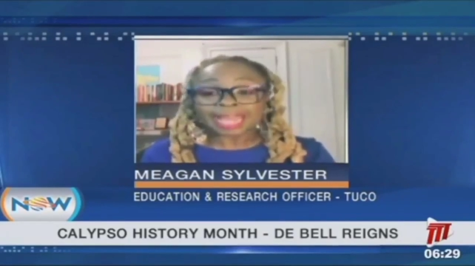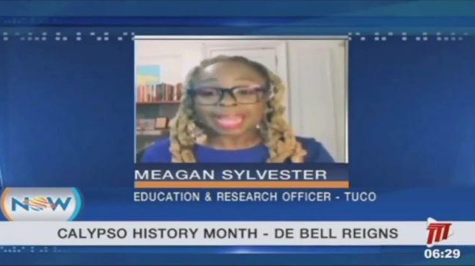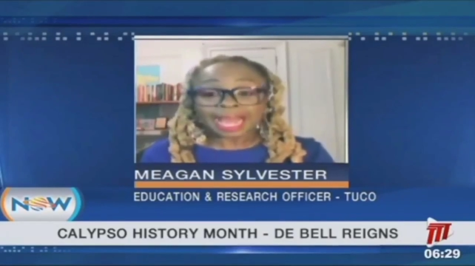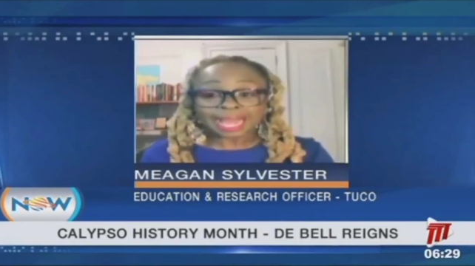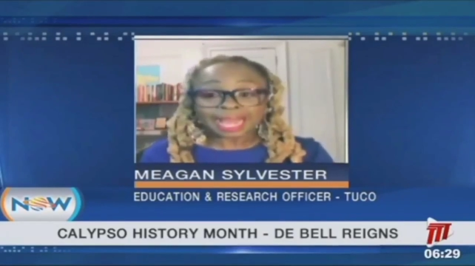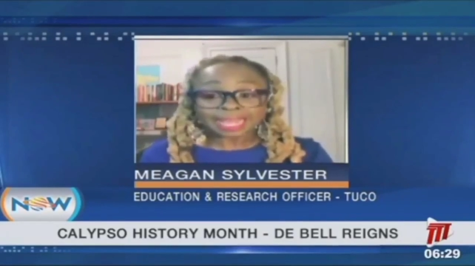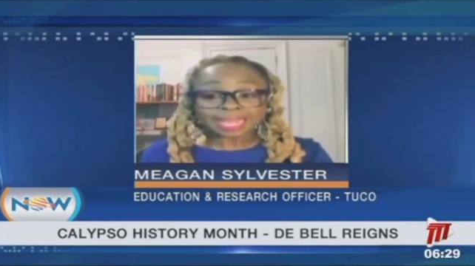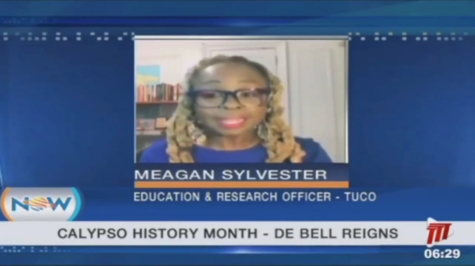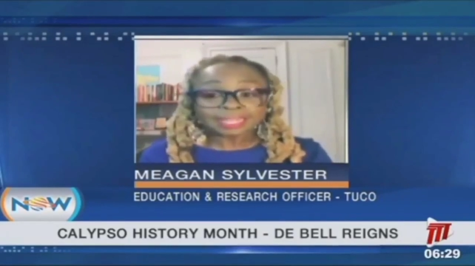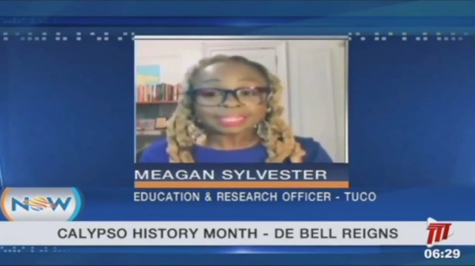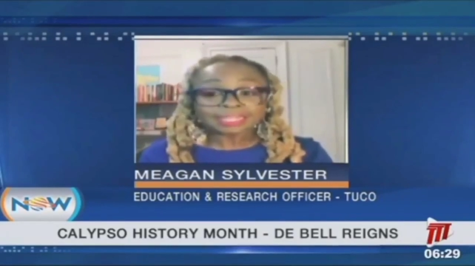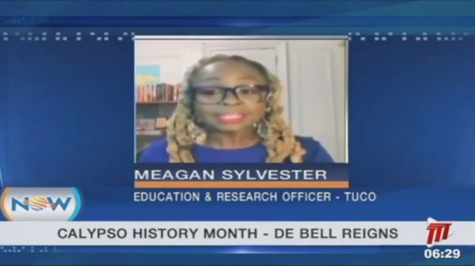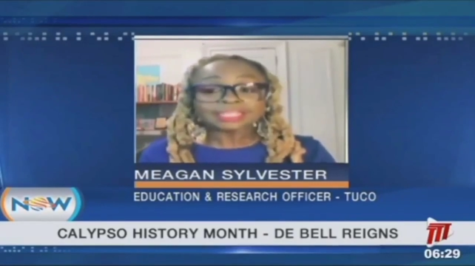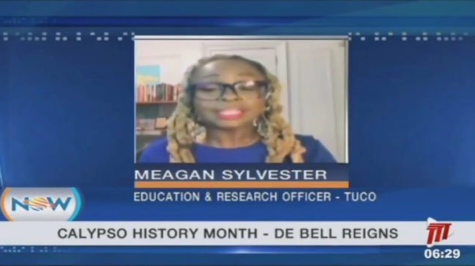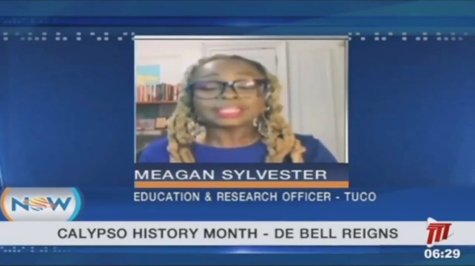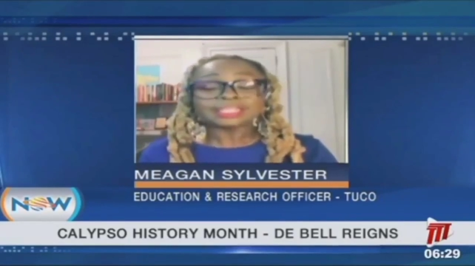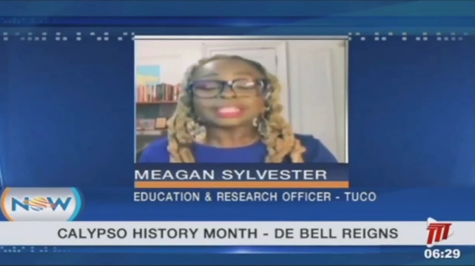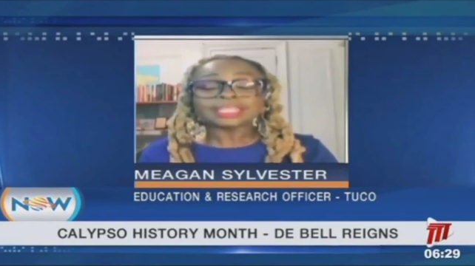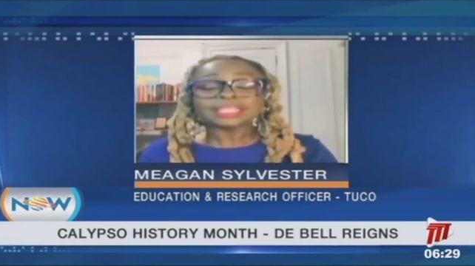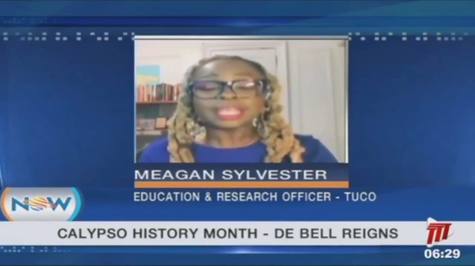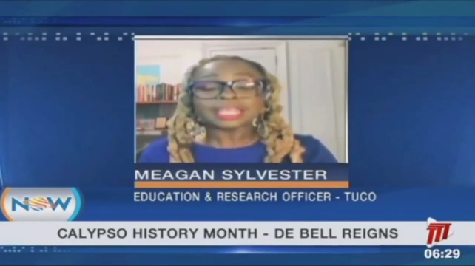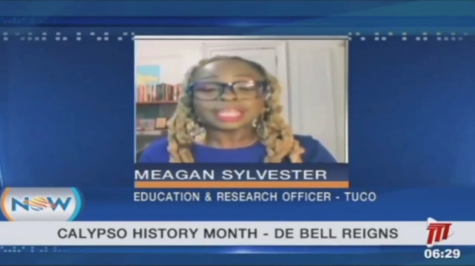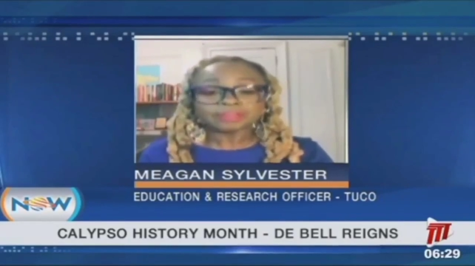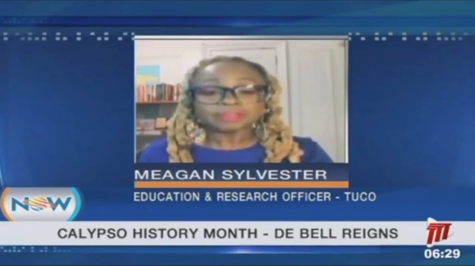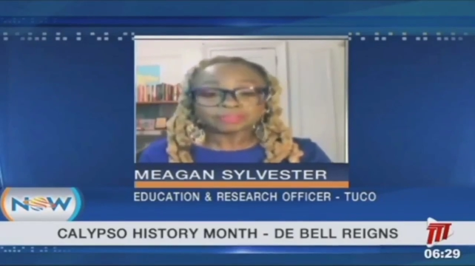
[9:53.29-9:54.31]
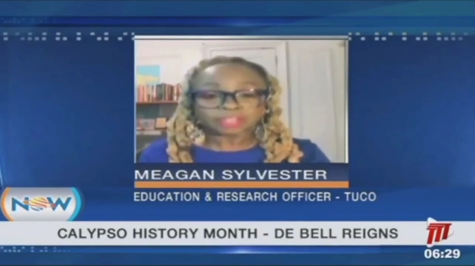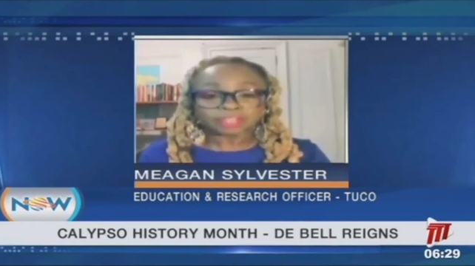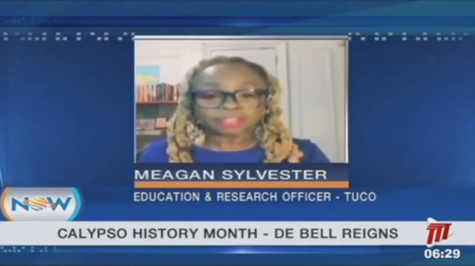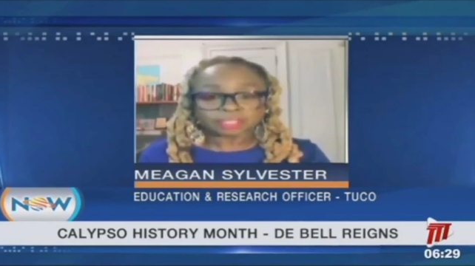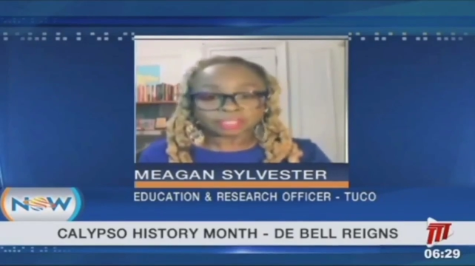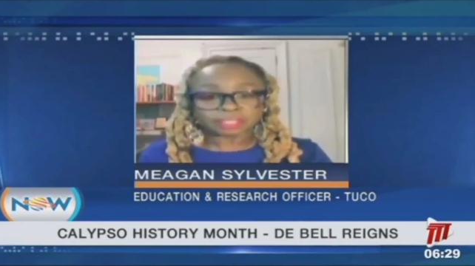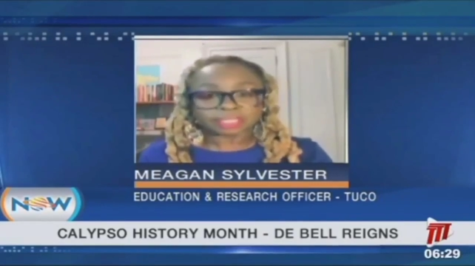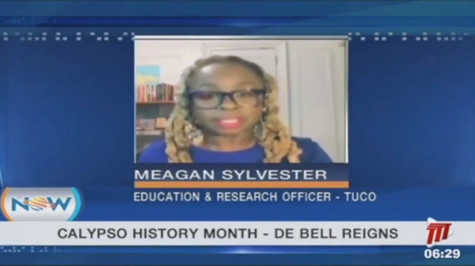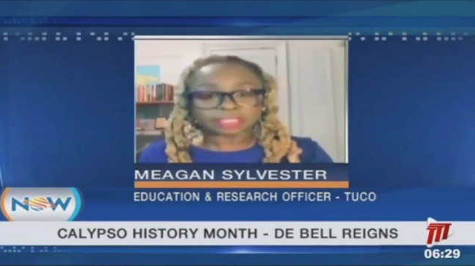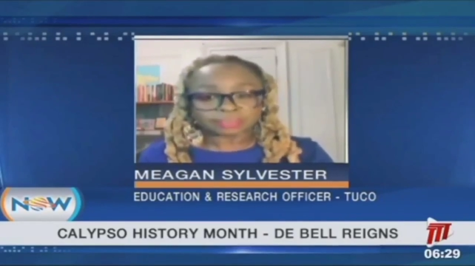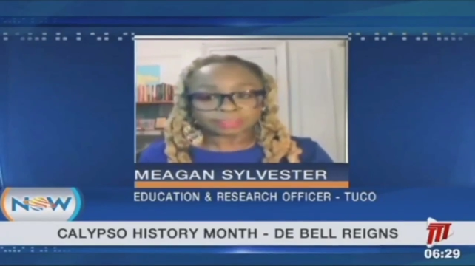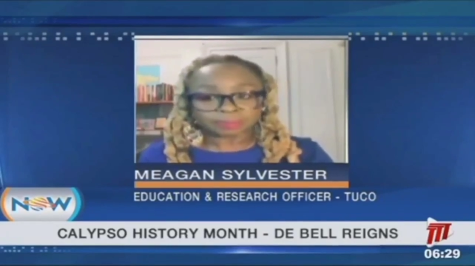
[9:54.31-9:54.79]
I
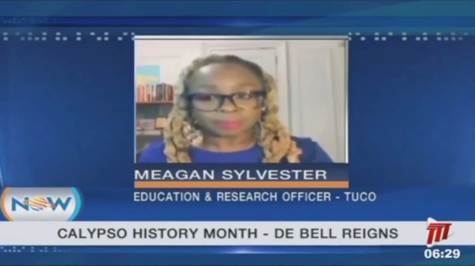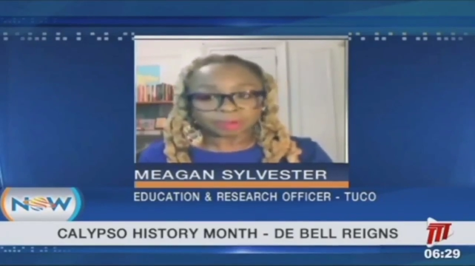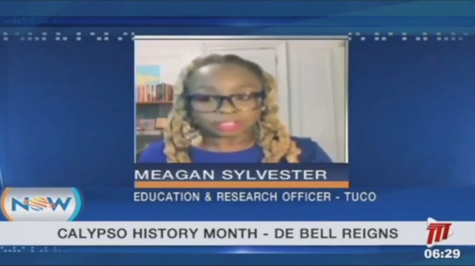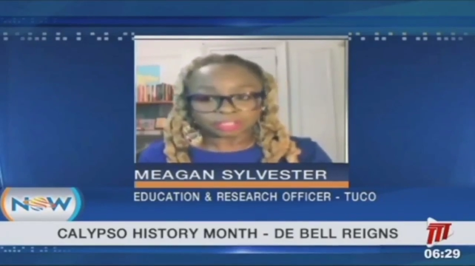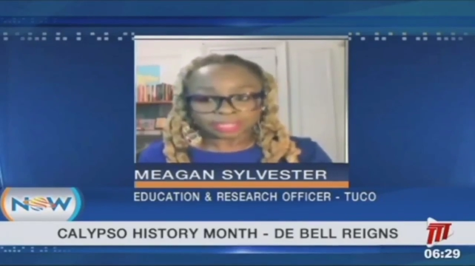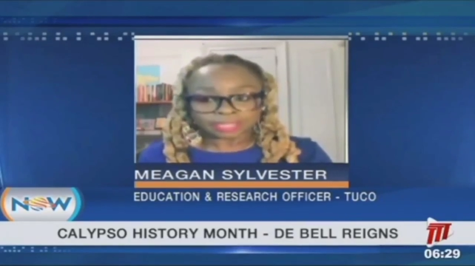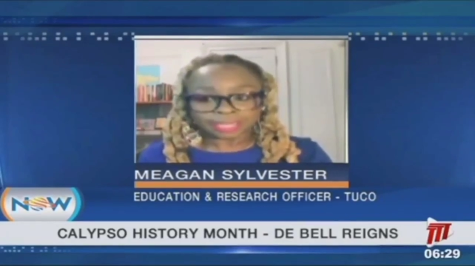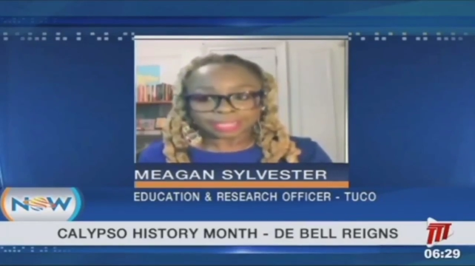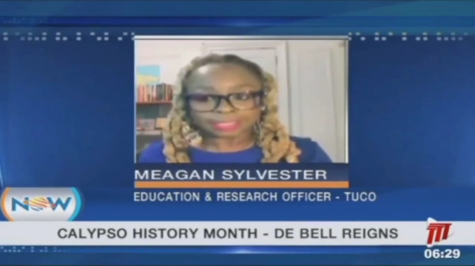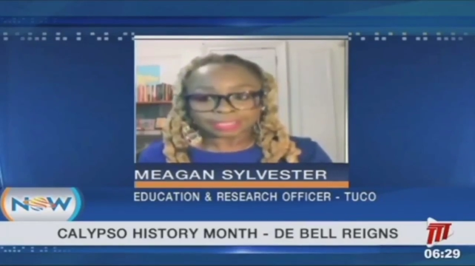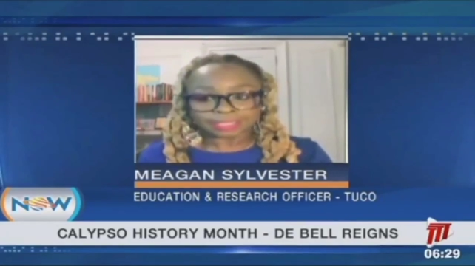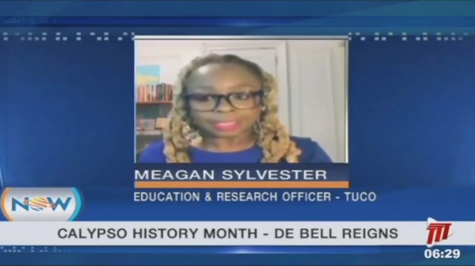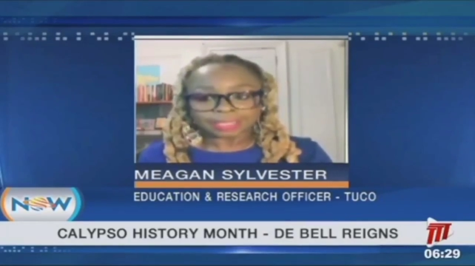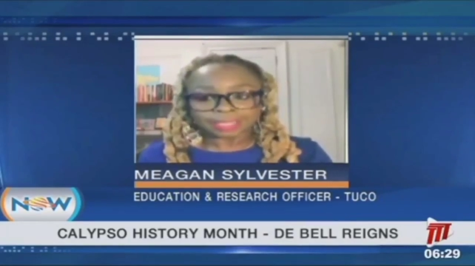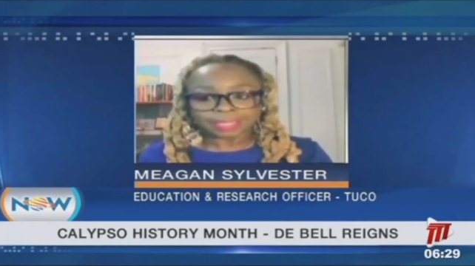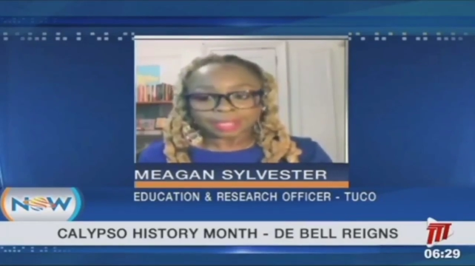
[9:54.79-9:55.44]
conceived this project